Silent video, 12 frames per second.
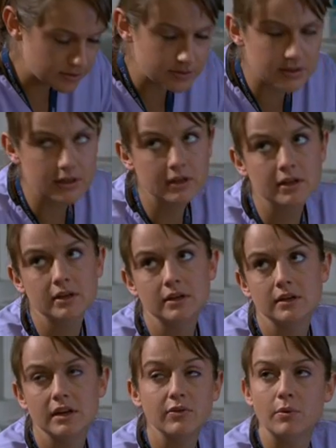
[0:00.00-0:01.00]
Luke.
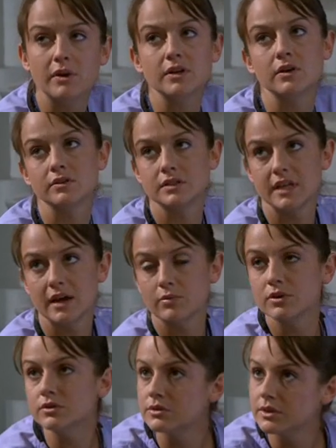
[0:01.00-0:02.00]
Everyone knows that.
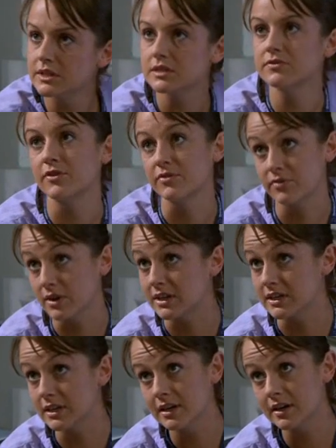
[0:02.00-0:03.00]
We're not doing this for fun.